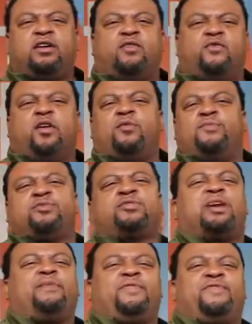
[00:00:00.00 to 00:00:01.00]
Romans
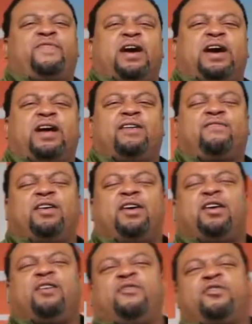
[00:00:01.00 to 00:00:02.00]
chapter 5,
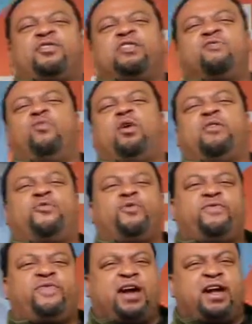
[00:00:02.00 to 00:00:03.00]
verses 1 through
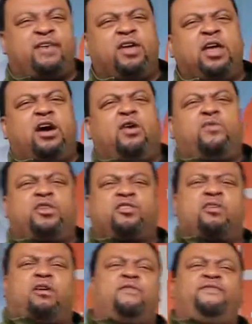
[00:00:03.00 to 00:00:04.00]
5. I want to
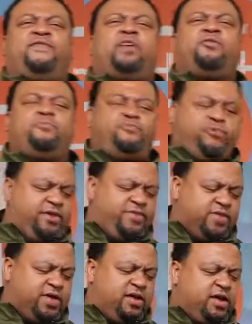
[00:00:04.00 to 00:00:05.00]
talk very
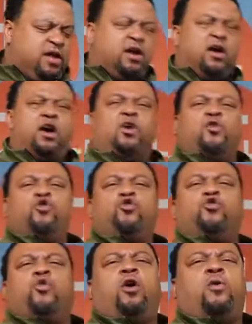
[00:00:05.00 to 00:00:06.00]
briefly on
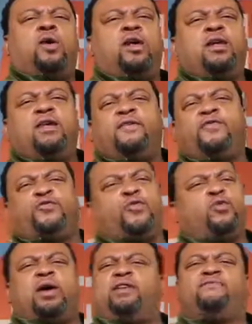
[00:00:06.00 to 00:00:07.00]
growing
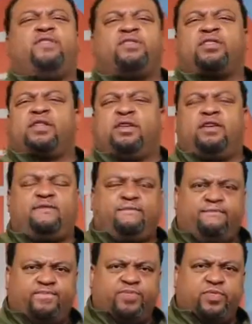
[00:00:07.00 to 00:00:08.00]
through adversity.
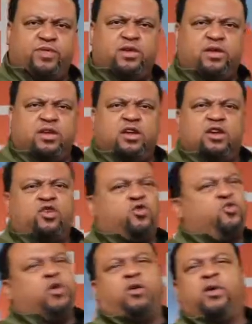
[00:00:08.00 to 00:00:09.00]

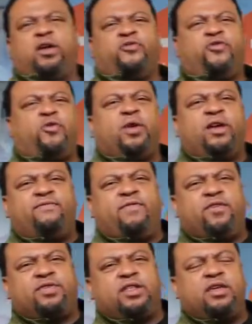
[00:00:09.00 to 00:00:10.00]
Growing through
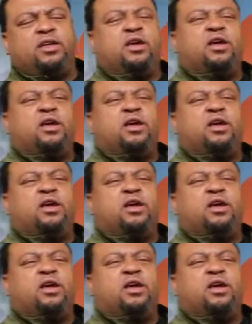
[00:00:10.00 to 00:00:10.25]
adversity.